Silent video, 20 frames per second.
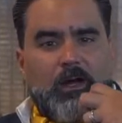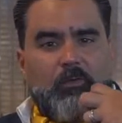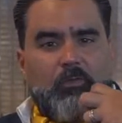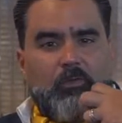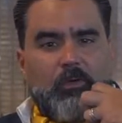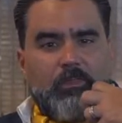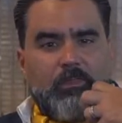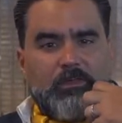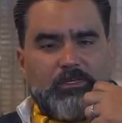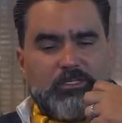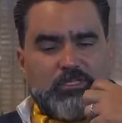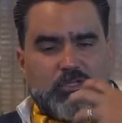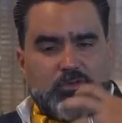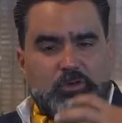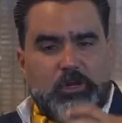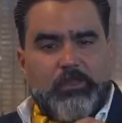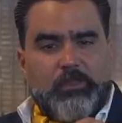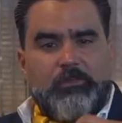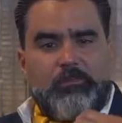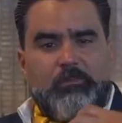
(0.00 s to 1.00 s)
with the
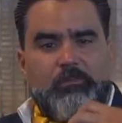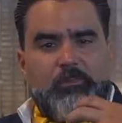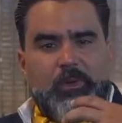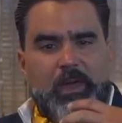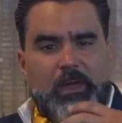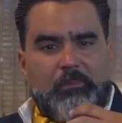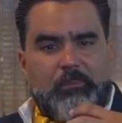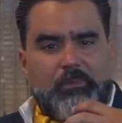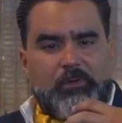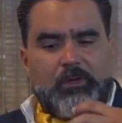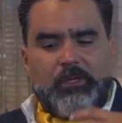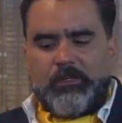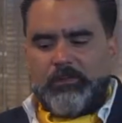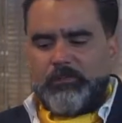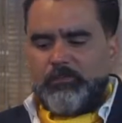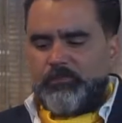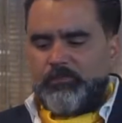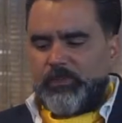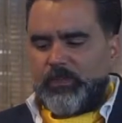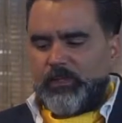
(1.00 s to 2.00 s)
strength peppery,
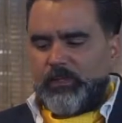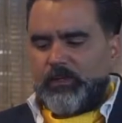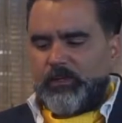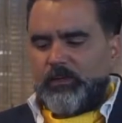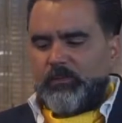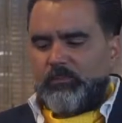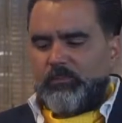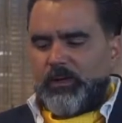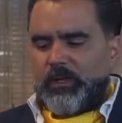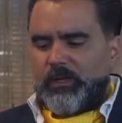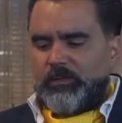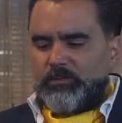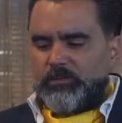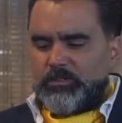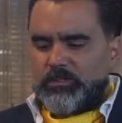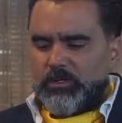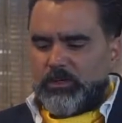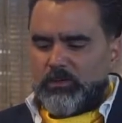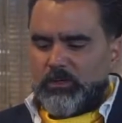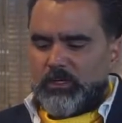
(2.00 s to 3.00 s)
but it
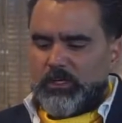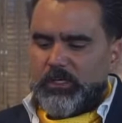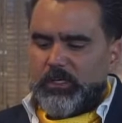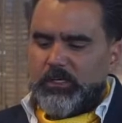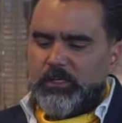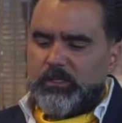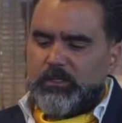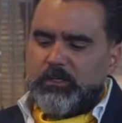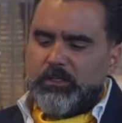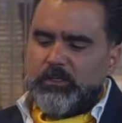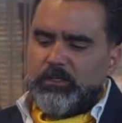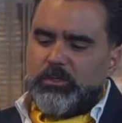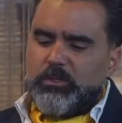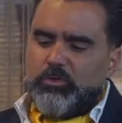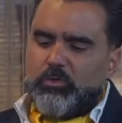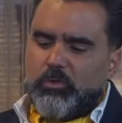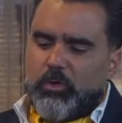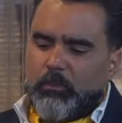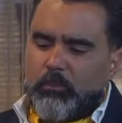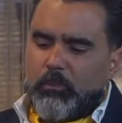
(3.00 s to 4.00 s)
was only
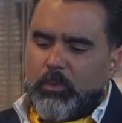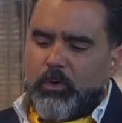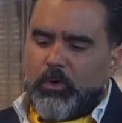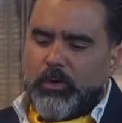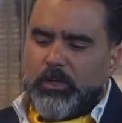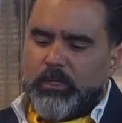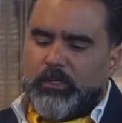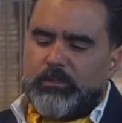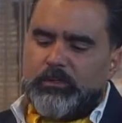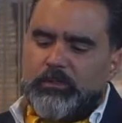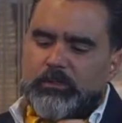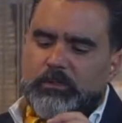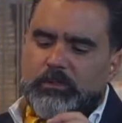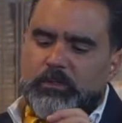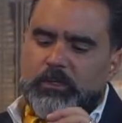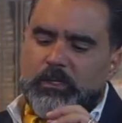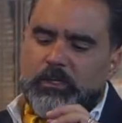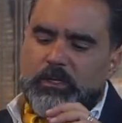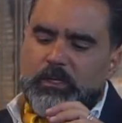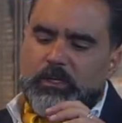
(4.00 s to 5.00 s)
to a point
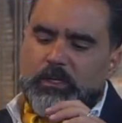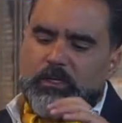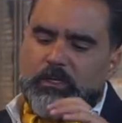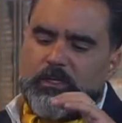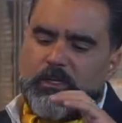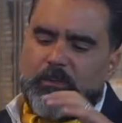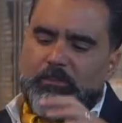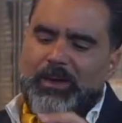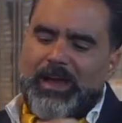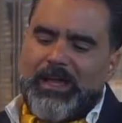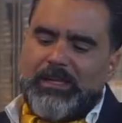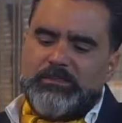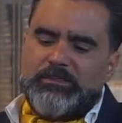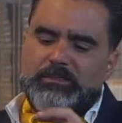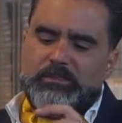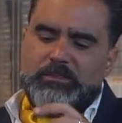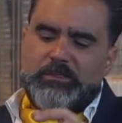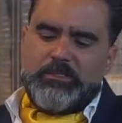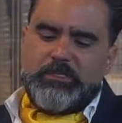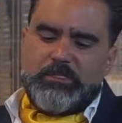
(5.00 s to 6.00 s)
in the balance
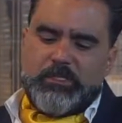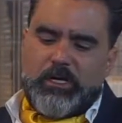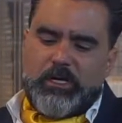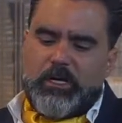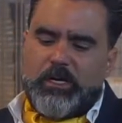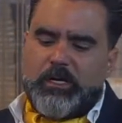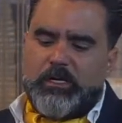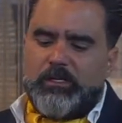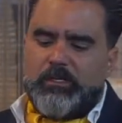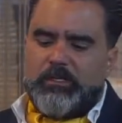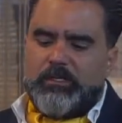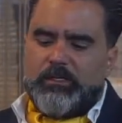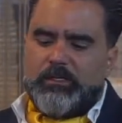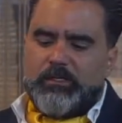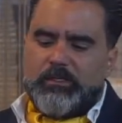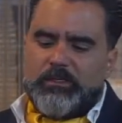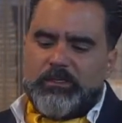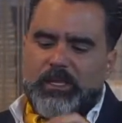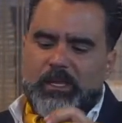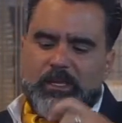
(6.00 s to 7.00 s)
of the cigar
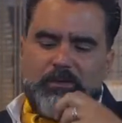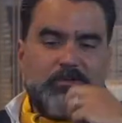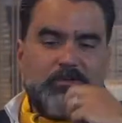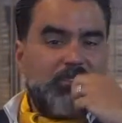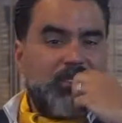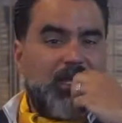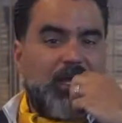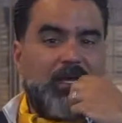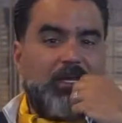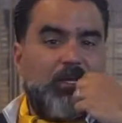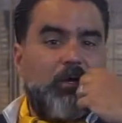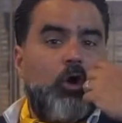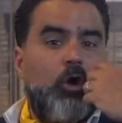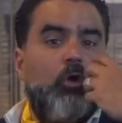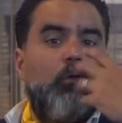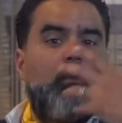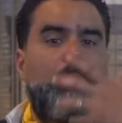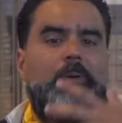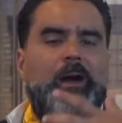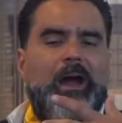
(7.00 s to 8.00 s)
that it was not going to
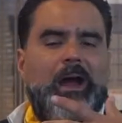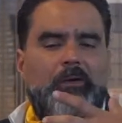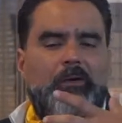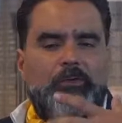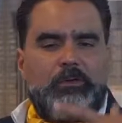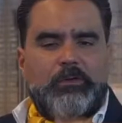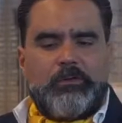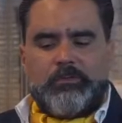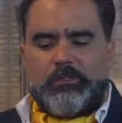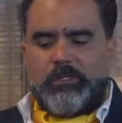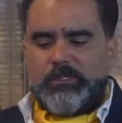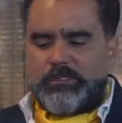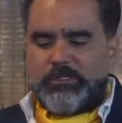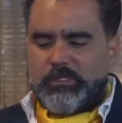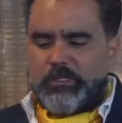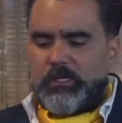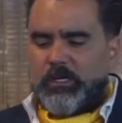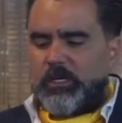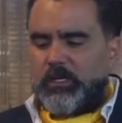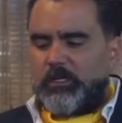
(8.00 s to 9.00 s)
overpower the
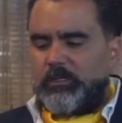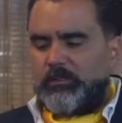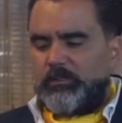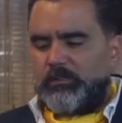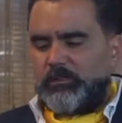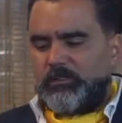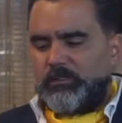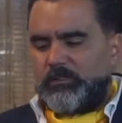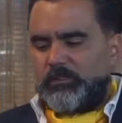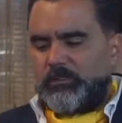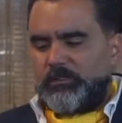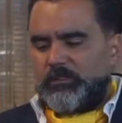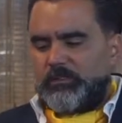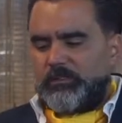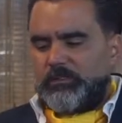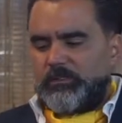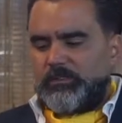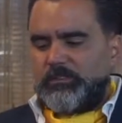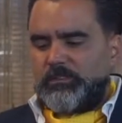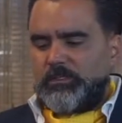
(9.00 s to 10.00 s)
cigar.
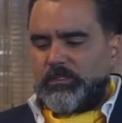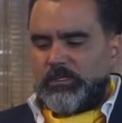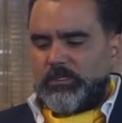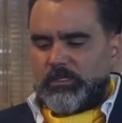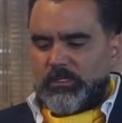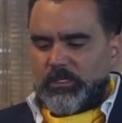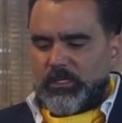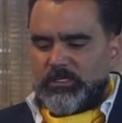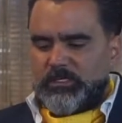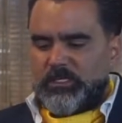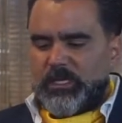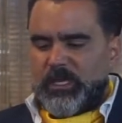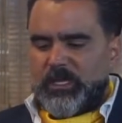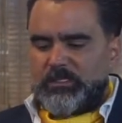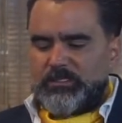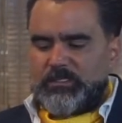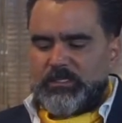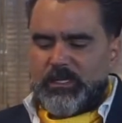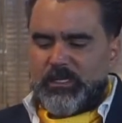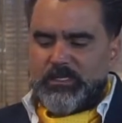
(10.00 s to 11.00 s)
So it does
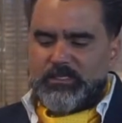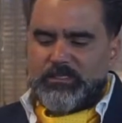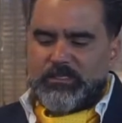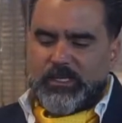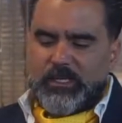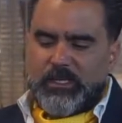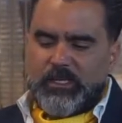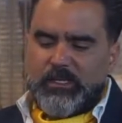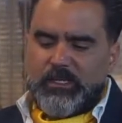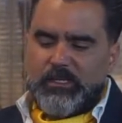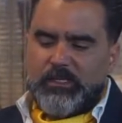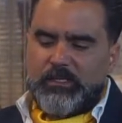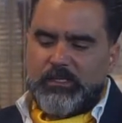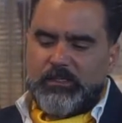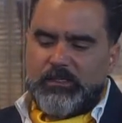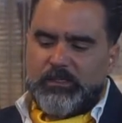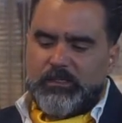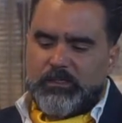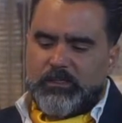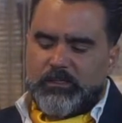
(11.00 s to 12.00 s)
has Esteli
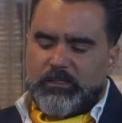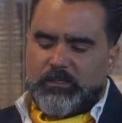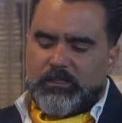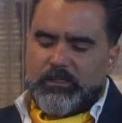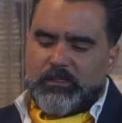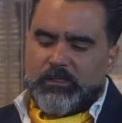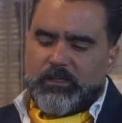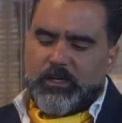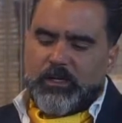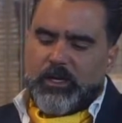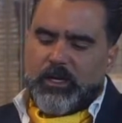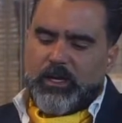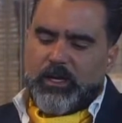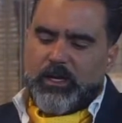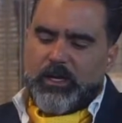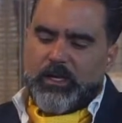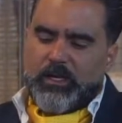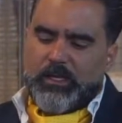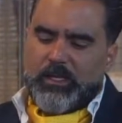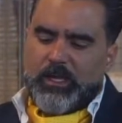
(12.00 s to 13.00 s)

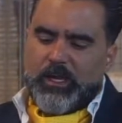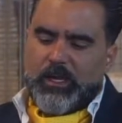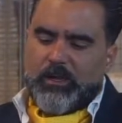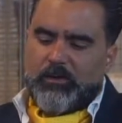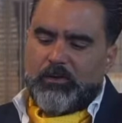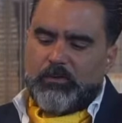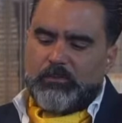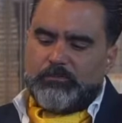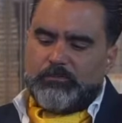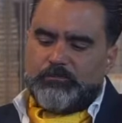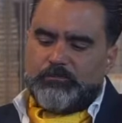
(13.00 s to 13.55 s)
Ligero,